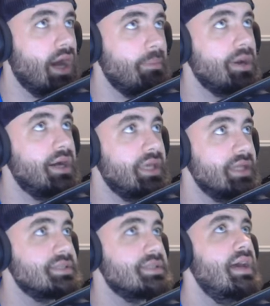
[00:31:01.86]
up
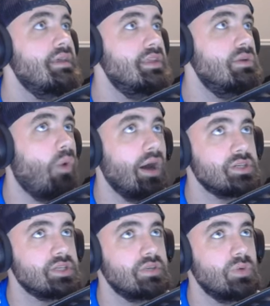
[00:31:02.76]
against the
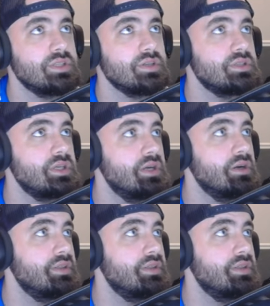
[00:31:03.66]
Washington Wizards here.